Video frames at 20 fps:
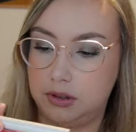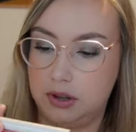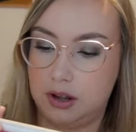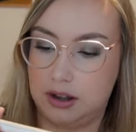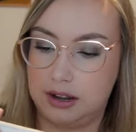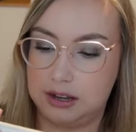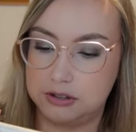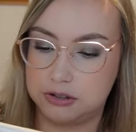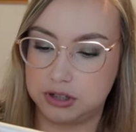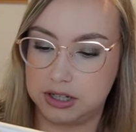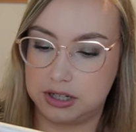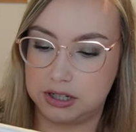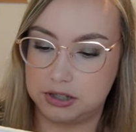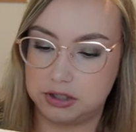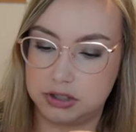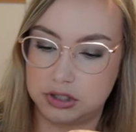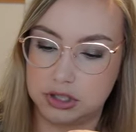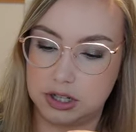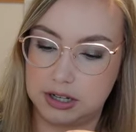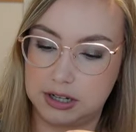Hydrating
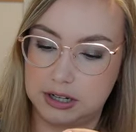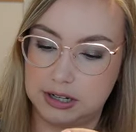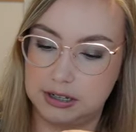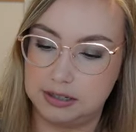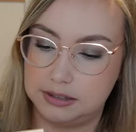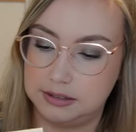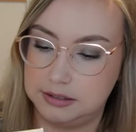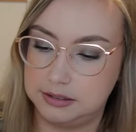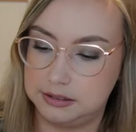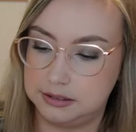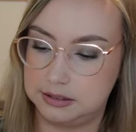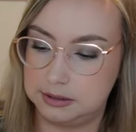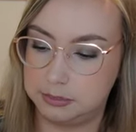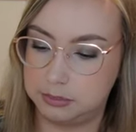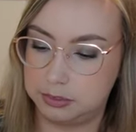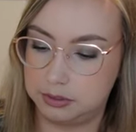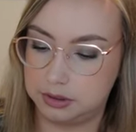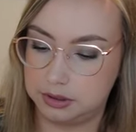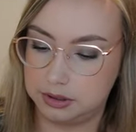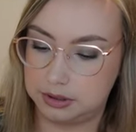Shine lip
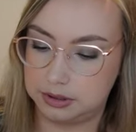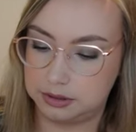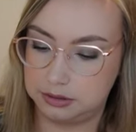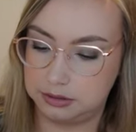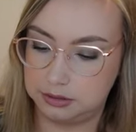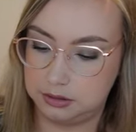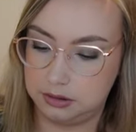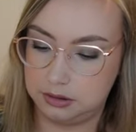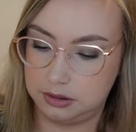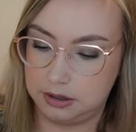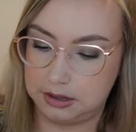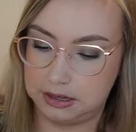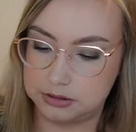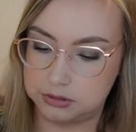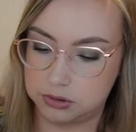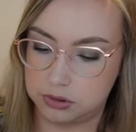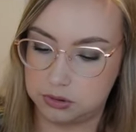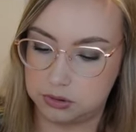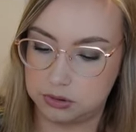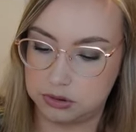product,
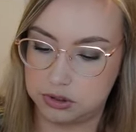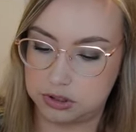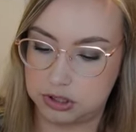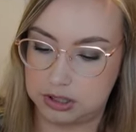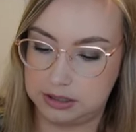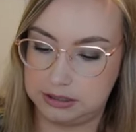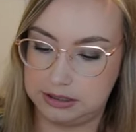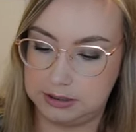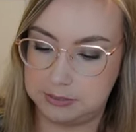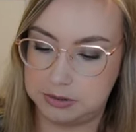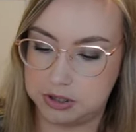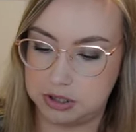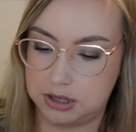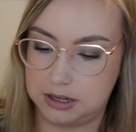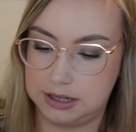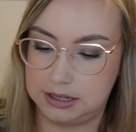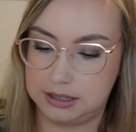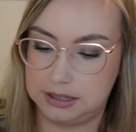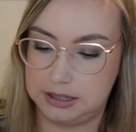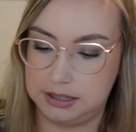Hydrocore Sh Lip
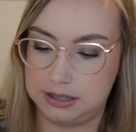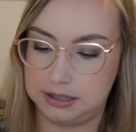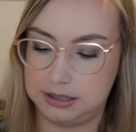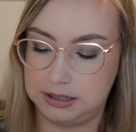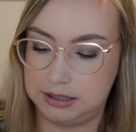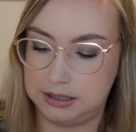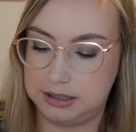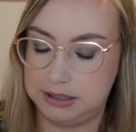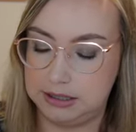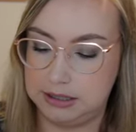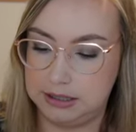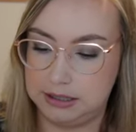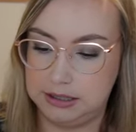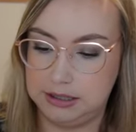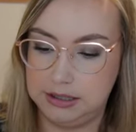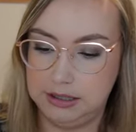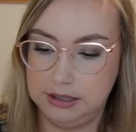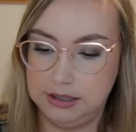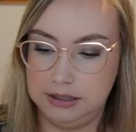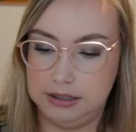Shine in Giddy,
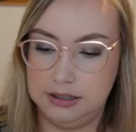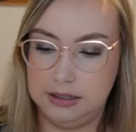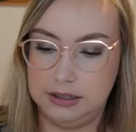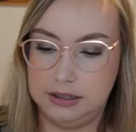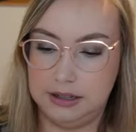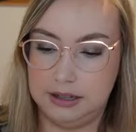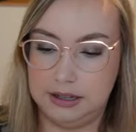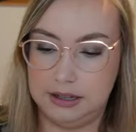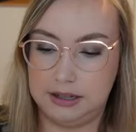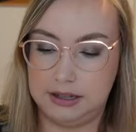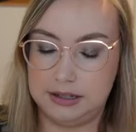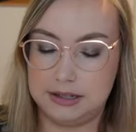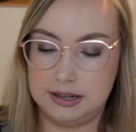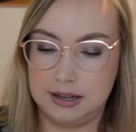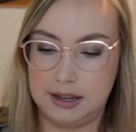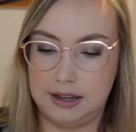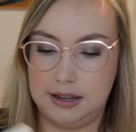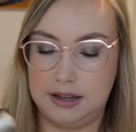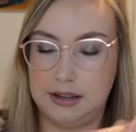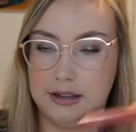and
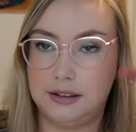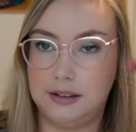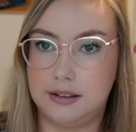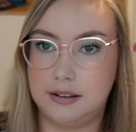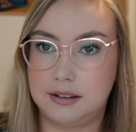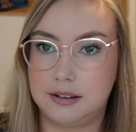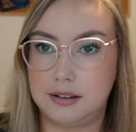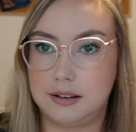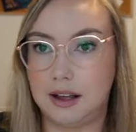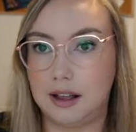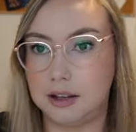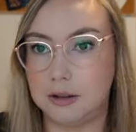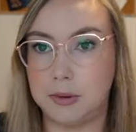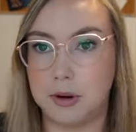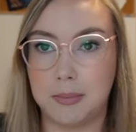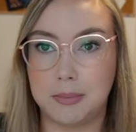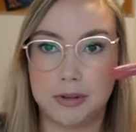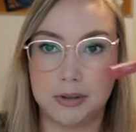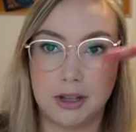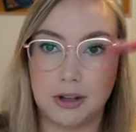a
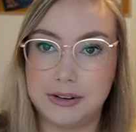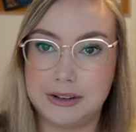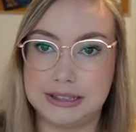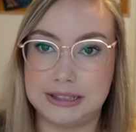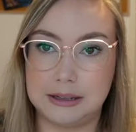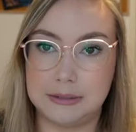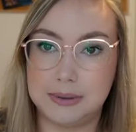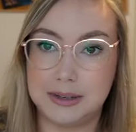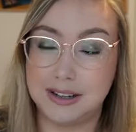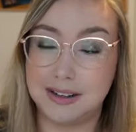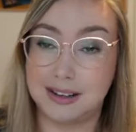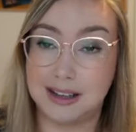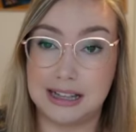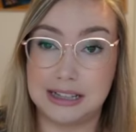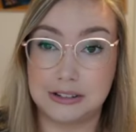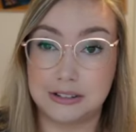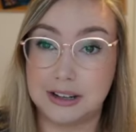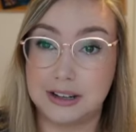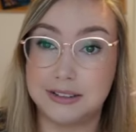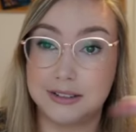Colourpop Glowing Lip in a
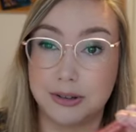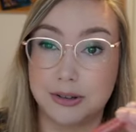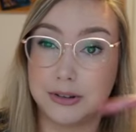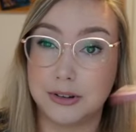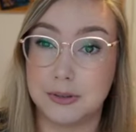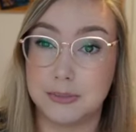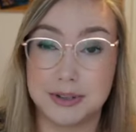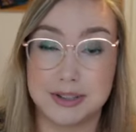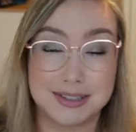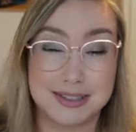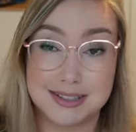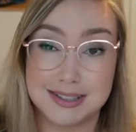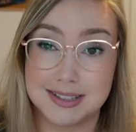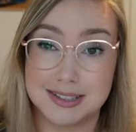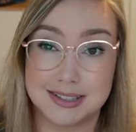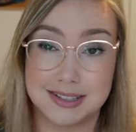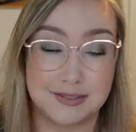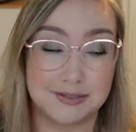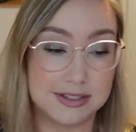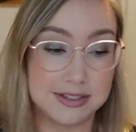colour I don't know because it
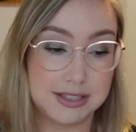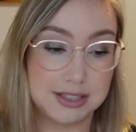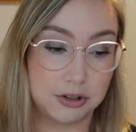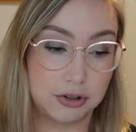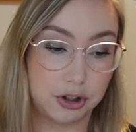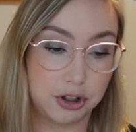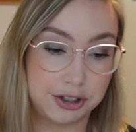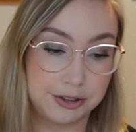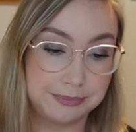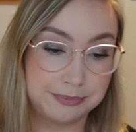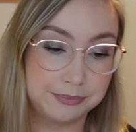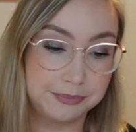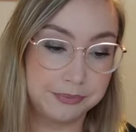doesn't have a sticker on it.